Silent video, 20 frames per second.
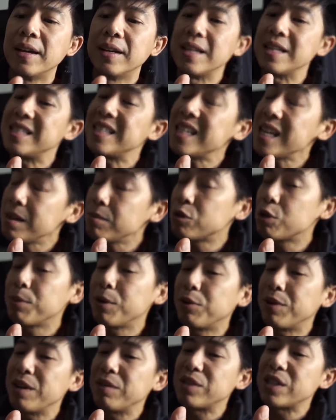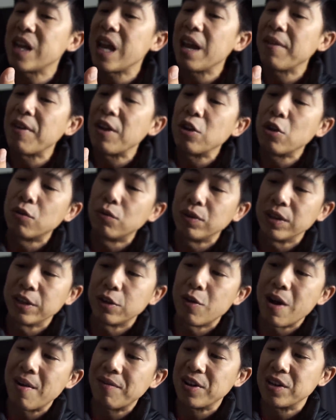They seem to be reef safe and don't really
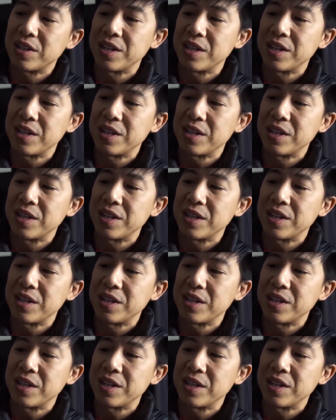go after